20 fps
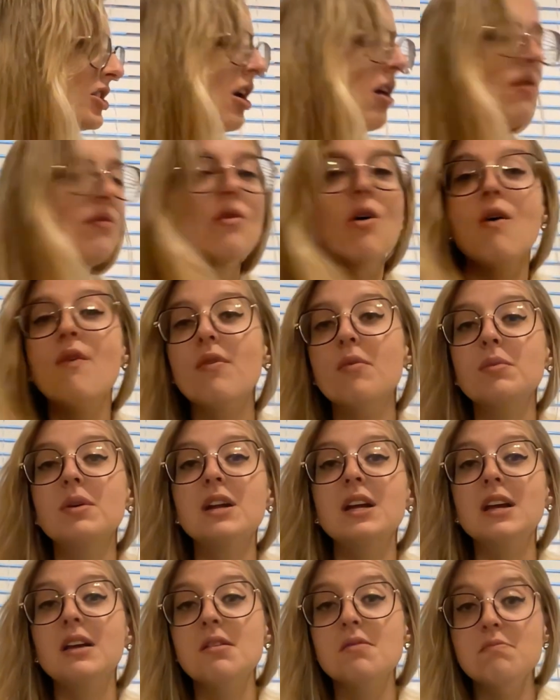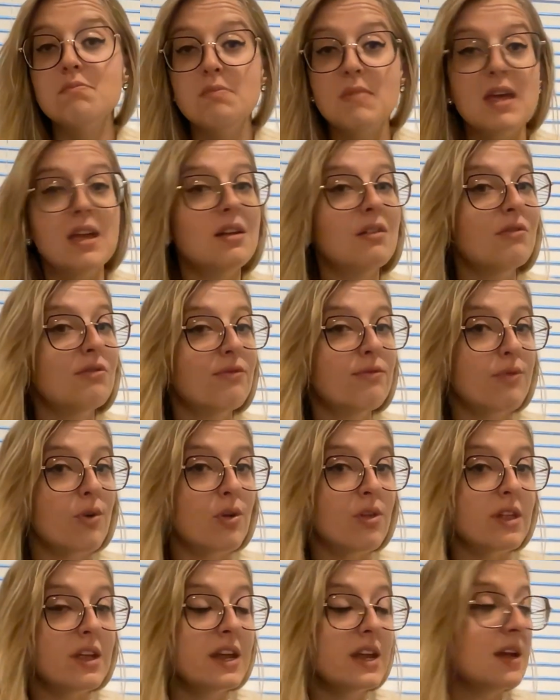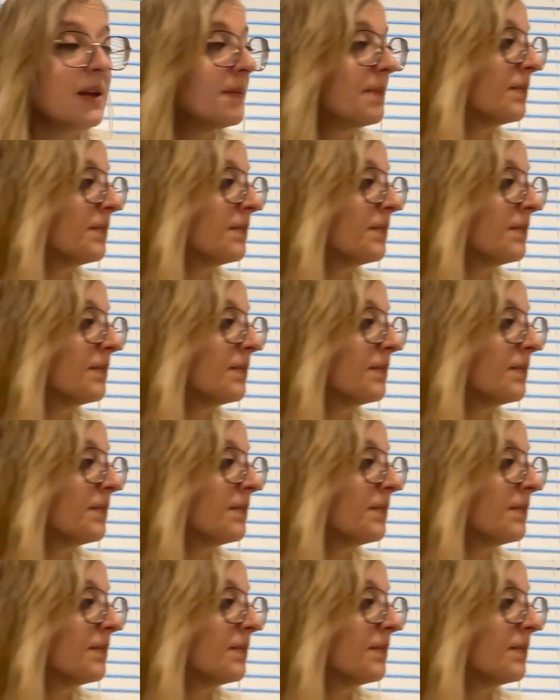don't know if I'm going to commit fully.